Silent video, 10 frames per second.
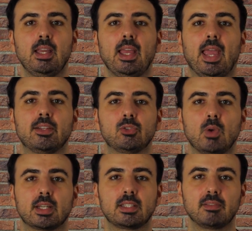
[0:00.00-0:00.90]
and to
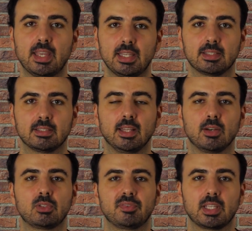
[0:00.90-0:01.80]
activate the
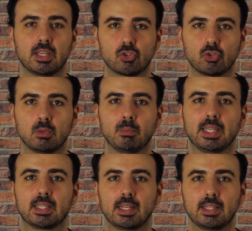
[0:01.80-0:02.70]
notification
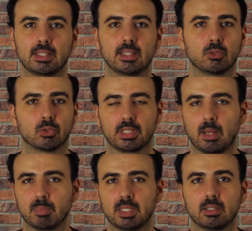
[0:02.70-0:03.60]
by clicking or
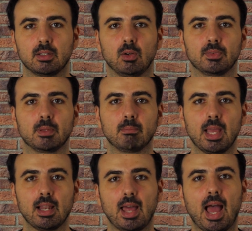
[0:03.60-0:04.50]
tapping on the
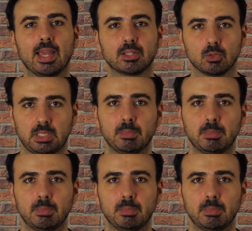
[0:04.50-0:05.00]
bell icon,